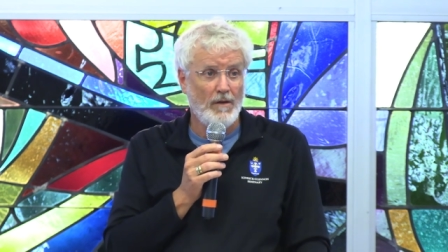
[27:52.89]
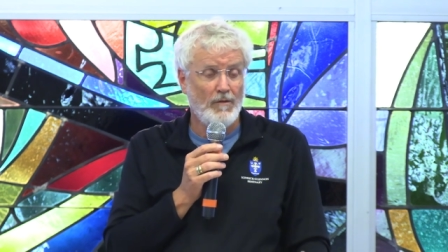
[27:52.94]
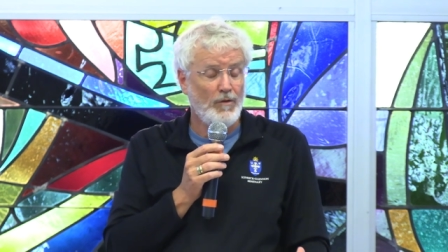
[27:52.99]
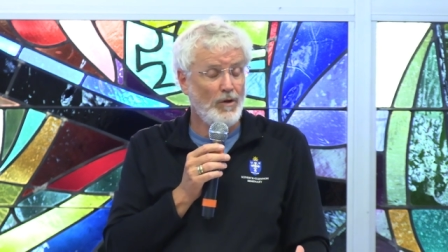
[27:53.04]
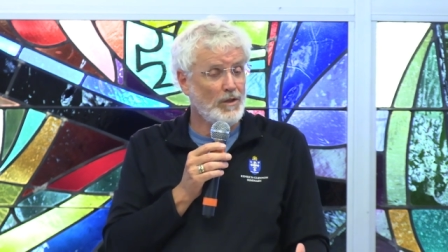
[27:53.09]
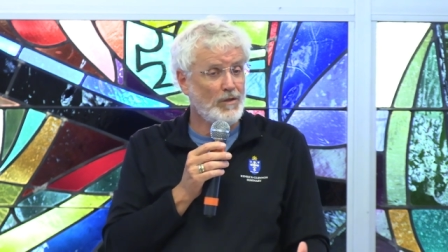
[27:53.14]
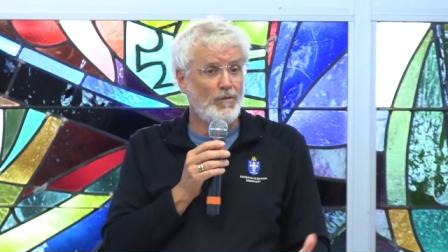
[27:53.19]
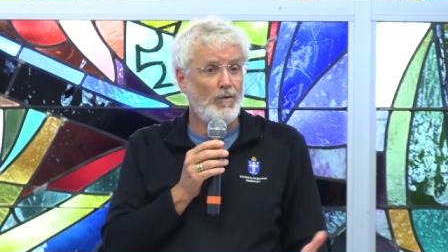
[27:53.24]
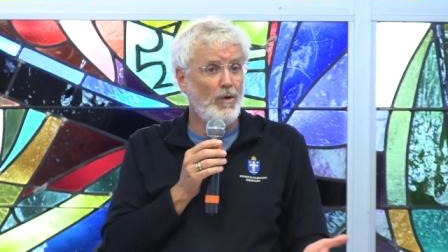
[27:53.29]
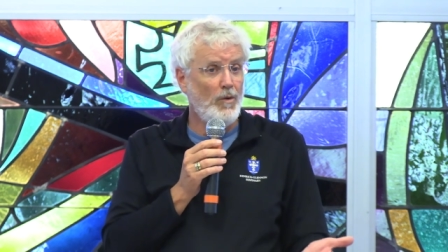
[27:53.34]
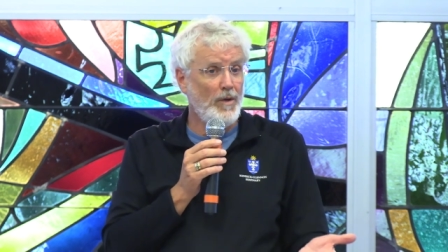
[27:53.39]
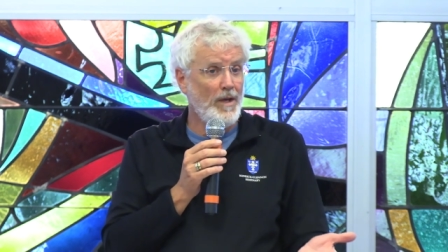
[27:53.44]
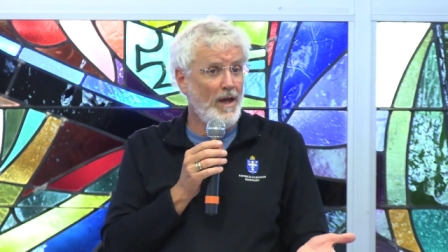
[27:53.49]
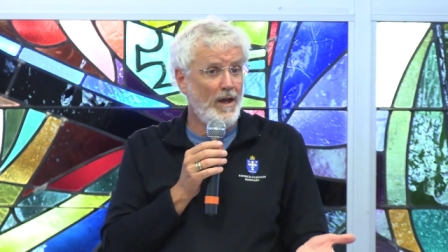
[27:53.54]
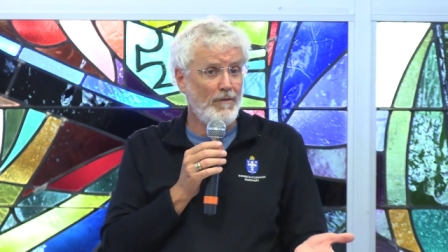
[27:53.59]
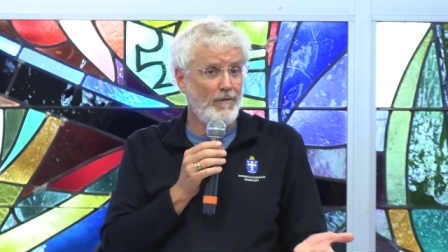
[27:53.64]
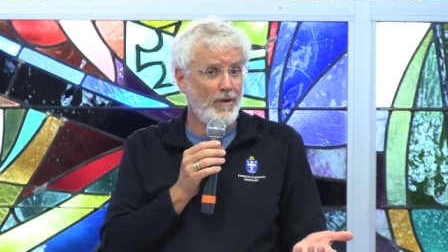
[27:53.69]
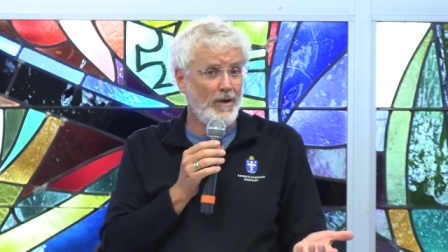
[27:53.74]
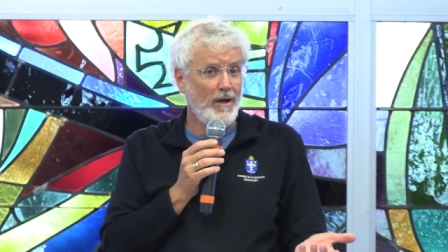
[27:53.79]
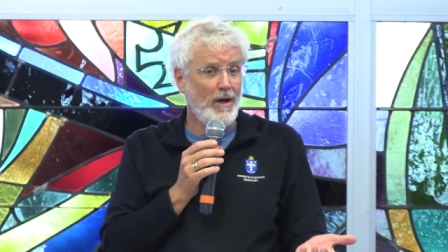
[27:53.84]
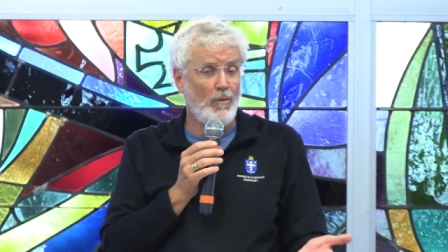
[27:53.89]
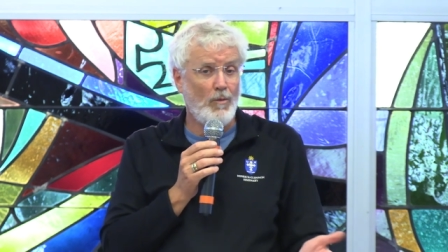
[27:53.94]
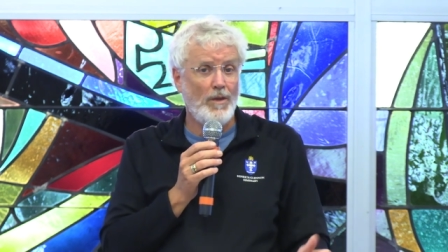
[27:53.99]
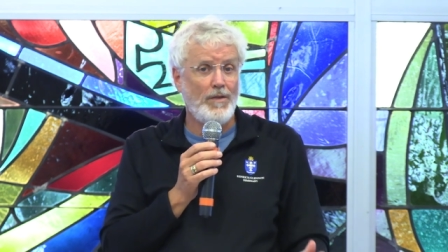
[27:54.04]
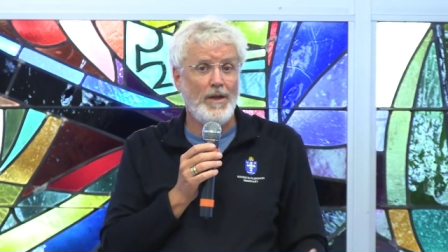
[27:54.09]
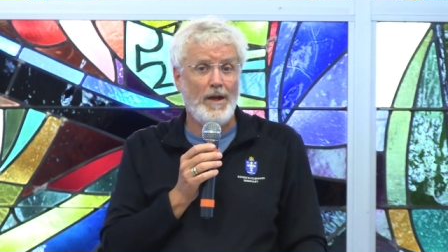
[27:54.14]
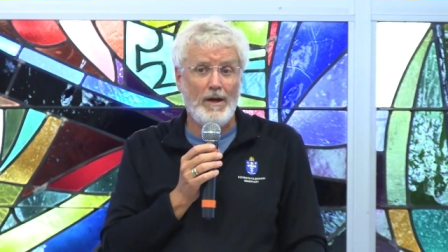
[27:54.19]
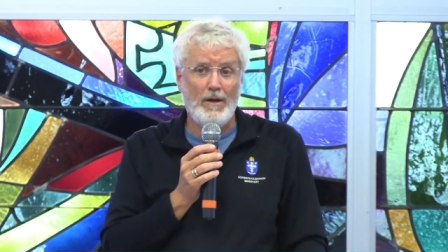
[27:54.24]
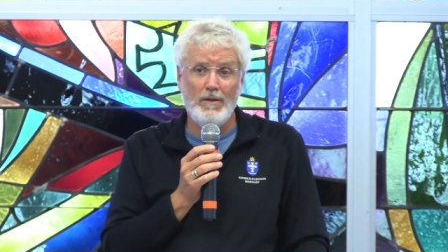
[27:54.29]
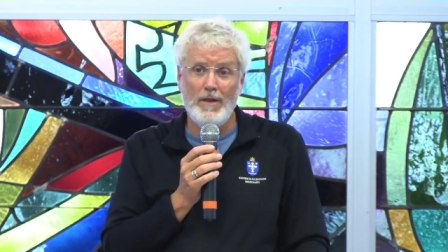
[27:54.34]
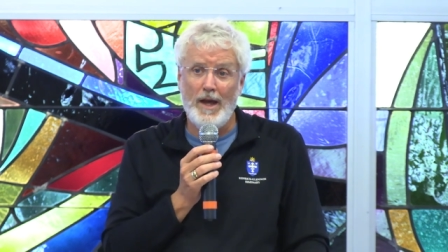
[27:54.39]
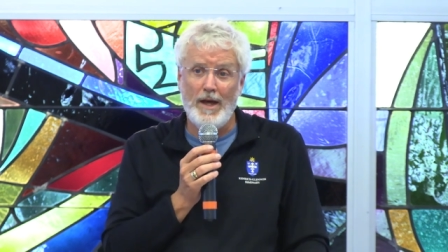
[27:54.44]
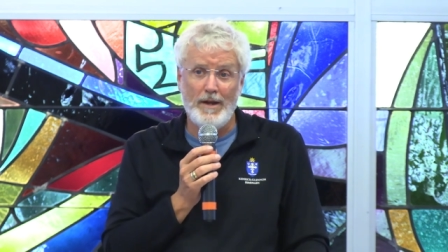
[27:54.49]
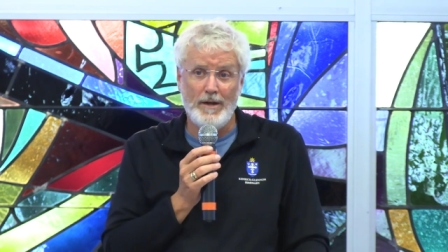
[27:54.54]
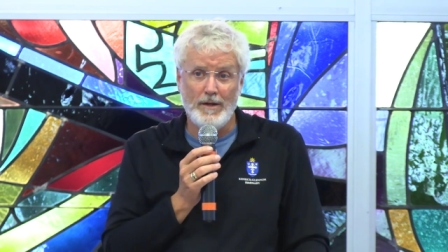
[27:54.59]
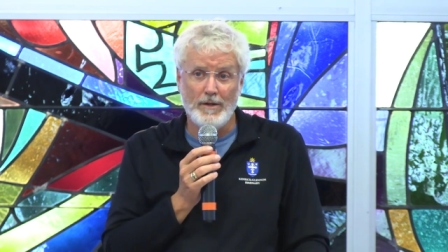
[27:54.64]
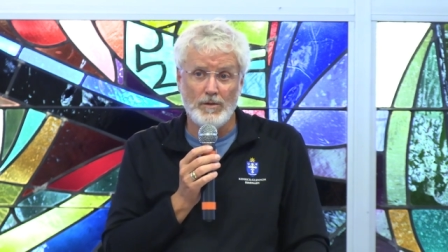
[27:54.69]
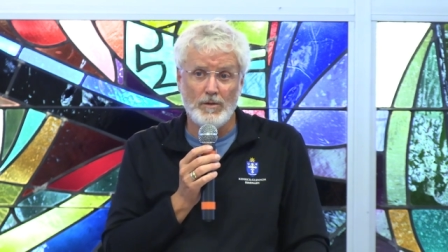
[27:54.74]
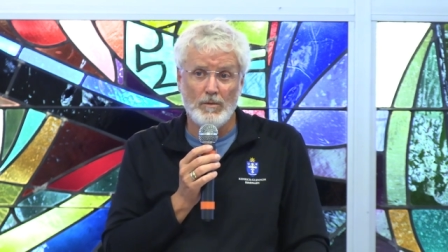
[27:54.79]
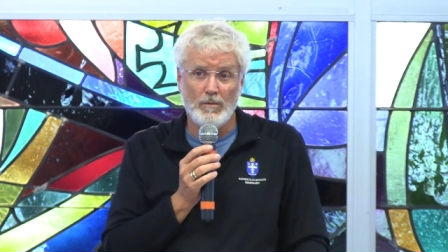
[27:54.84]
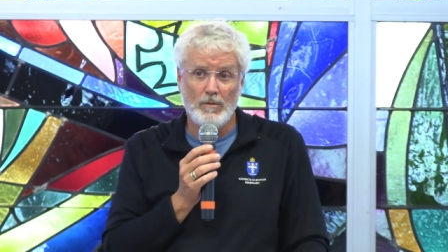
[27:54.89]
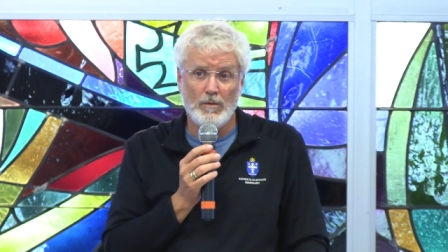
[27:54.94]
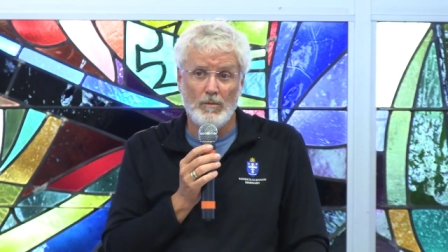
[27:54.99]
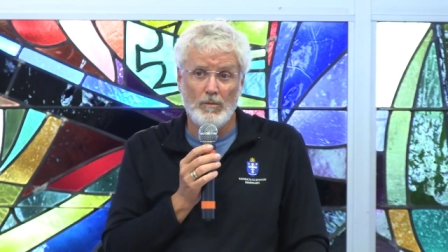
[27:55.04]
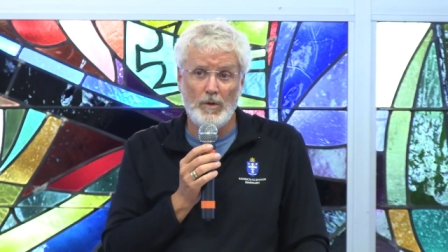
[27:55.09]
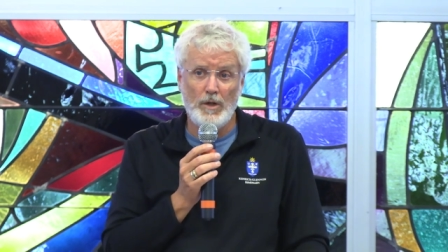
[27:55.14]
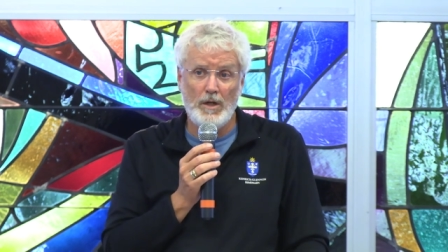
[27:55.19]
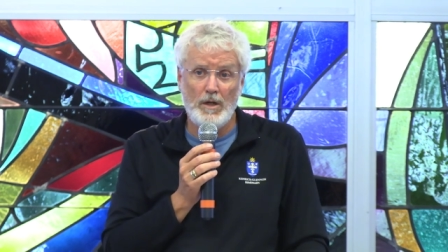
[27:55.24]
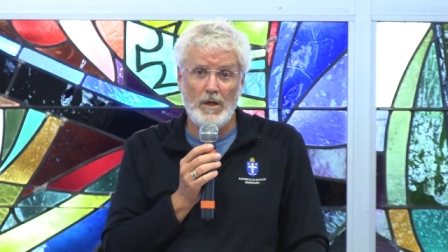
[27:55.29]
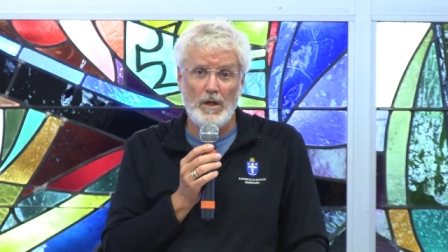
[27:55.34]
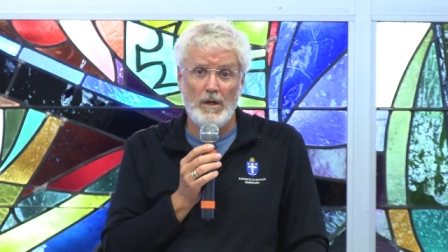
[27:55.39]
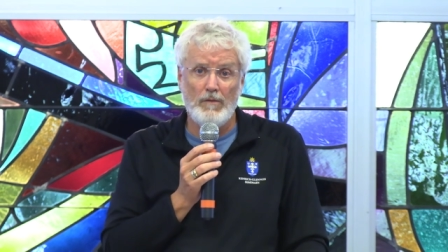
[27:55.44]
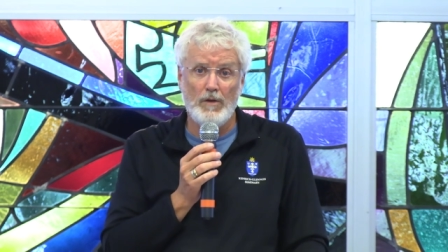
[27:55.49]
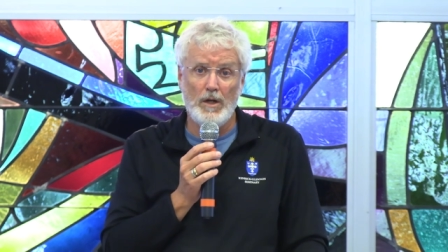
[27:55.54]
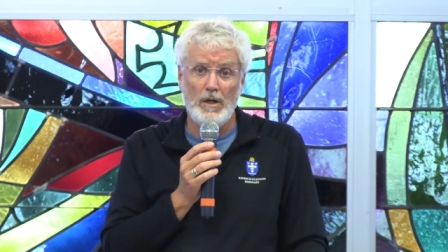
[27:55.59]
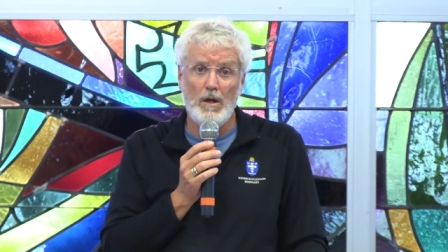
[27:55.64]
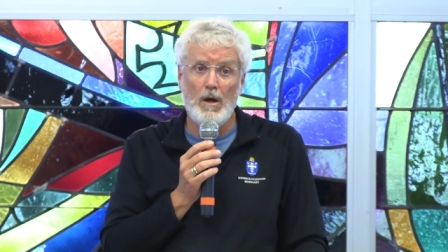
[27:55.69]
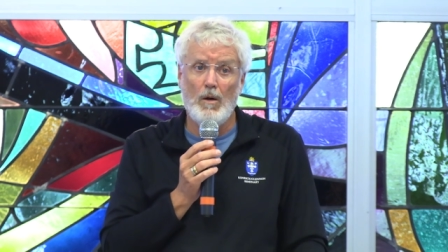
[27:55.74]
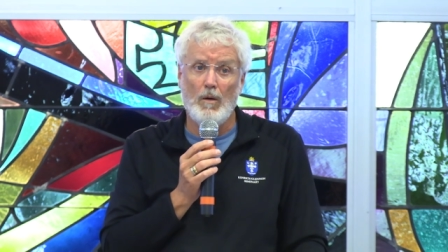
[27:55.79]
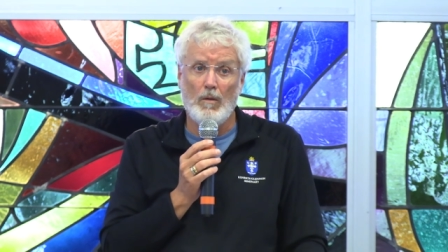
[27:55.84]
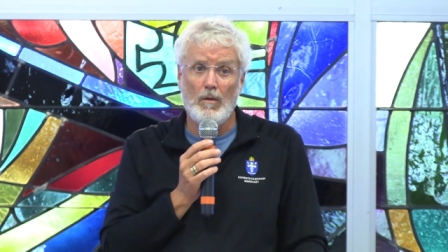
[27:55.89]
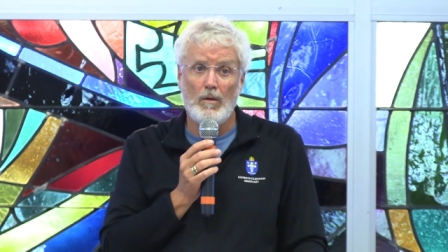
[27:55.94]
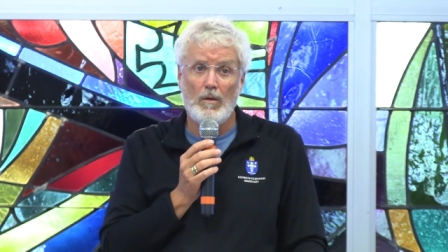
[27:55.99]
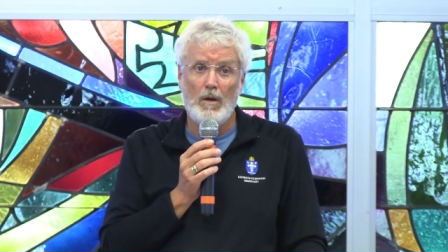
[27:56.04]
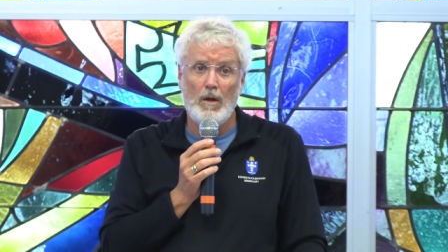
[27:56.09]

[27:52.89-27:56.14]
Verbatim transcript: First of all, we had to figure out what the hell that is. We didn't even know.